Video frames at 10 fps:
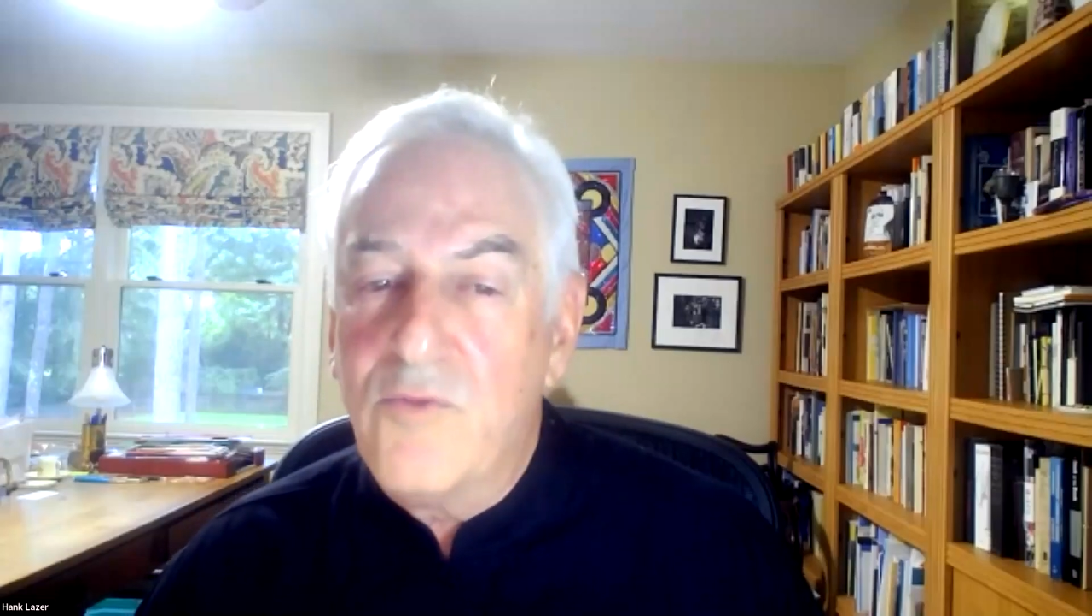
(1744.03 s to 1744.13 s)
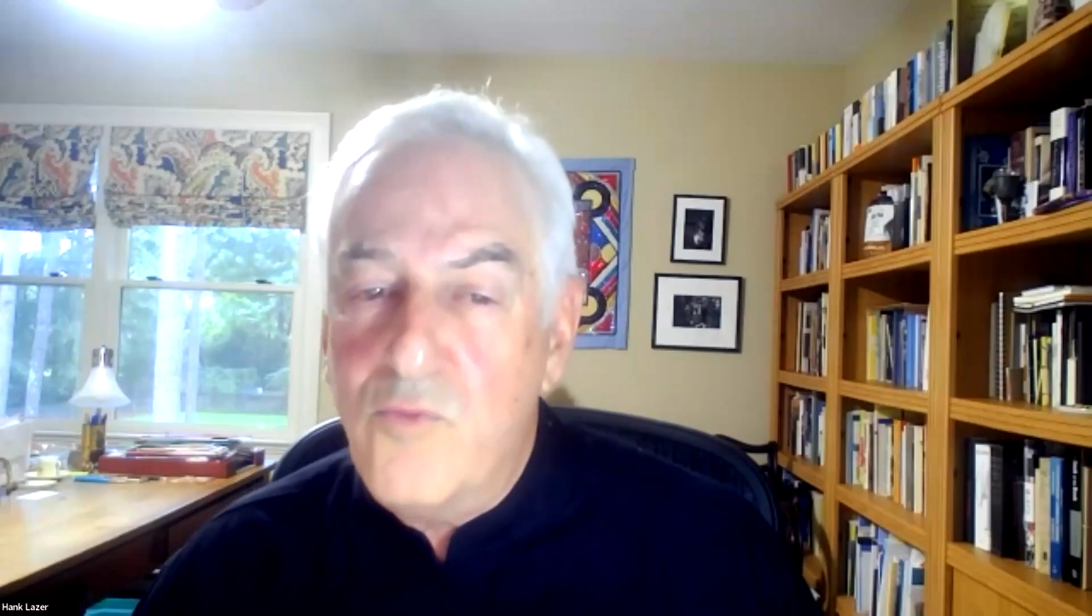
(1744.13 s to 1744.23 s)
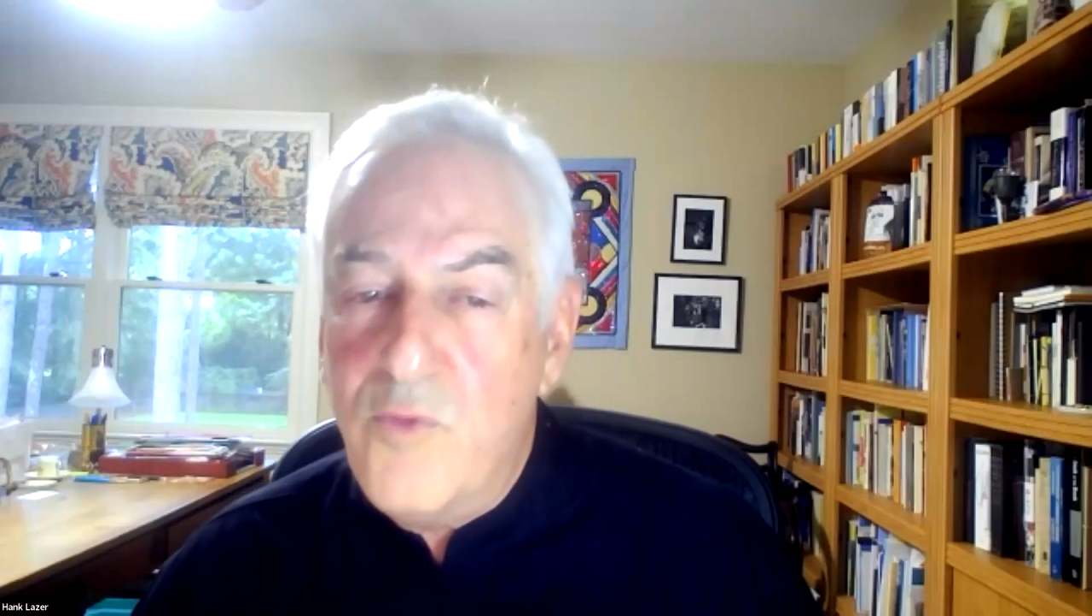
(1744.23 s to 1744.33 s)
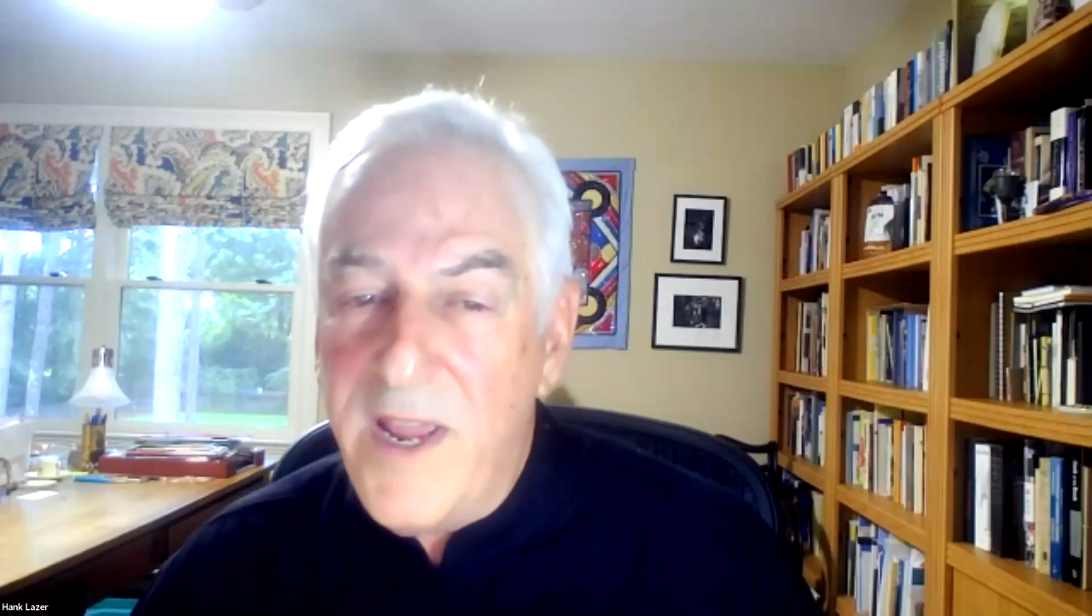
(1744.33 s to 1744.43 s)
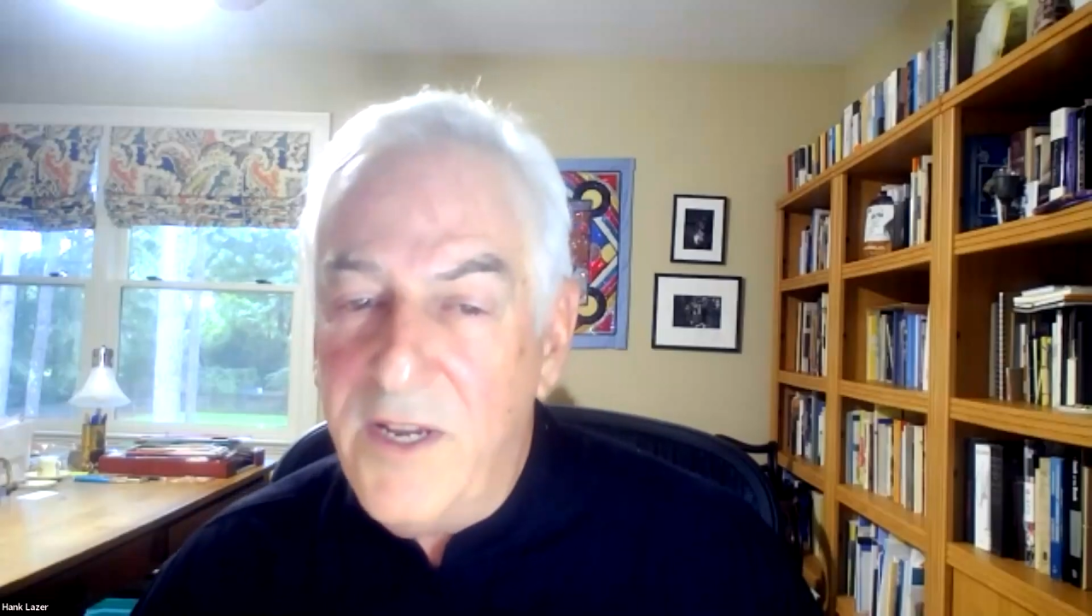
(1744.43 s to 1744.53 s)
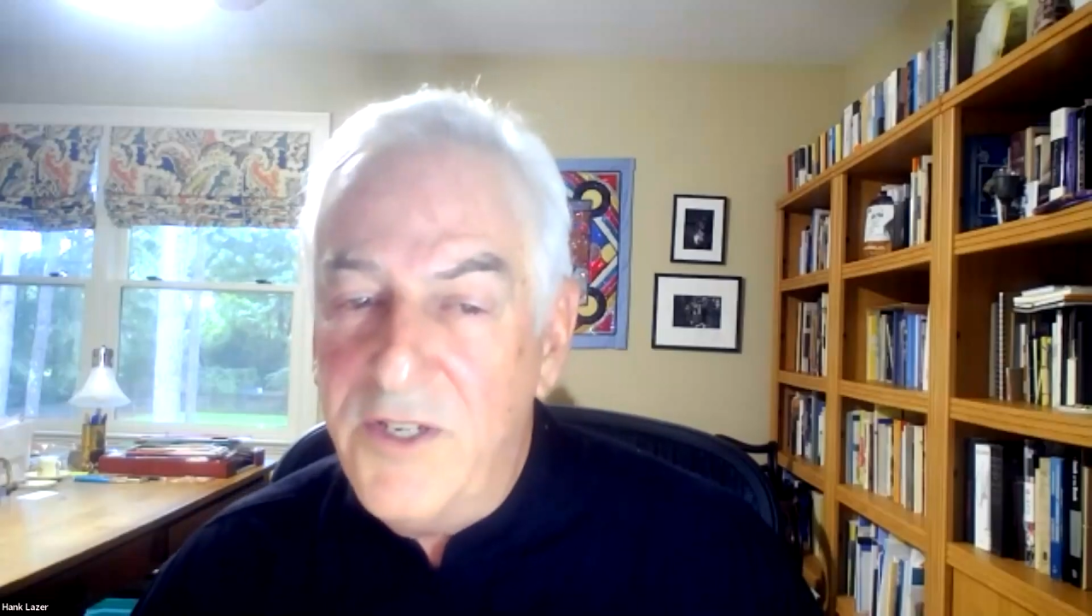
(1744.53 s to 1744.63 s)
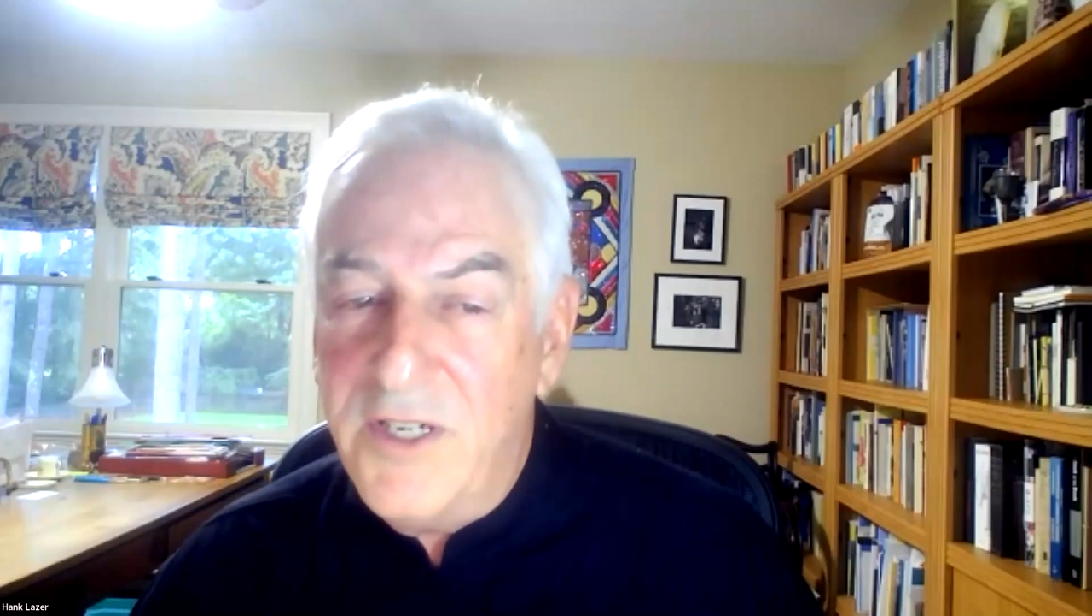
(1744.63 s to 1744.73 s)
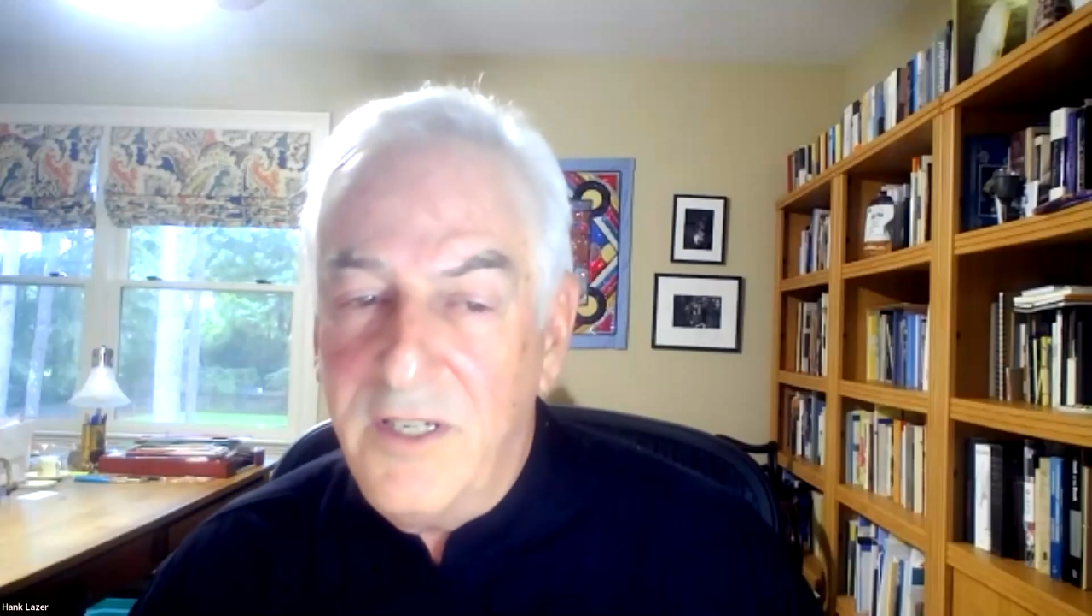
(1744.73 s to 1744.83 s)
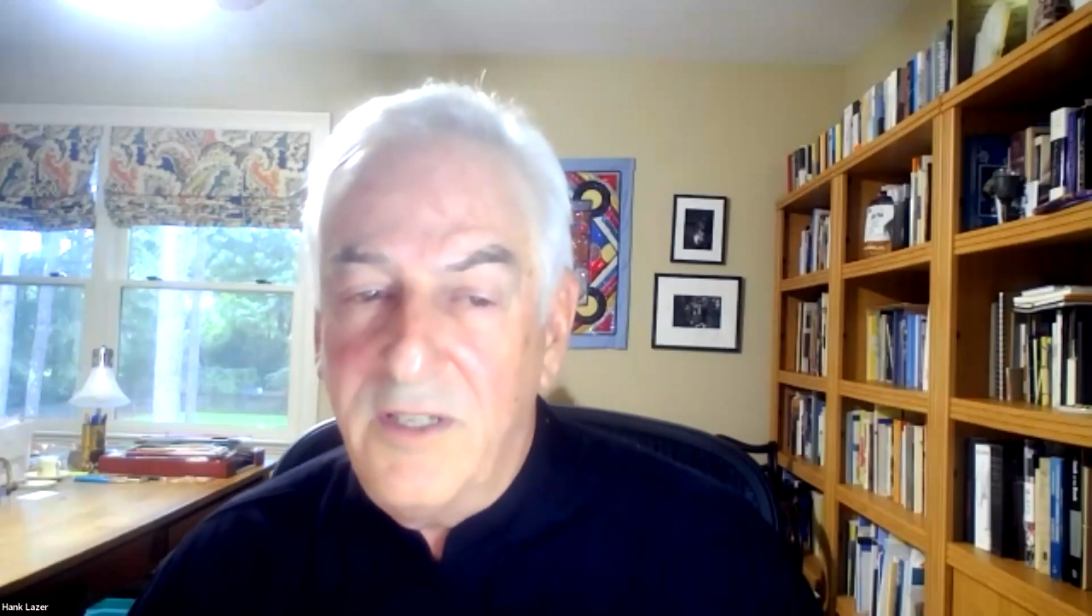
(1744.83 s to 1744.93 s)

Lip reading: raging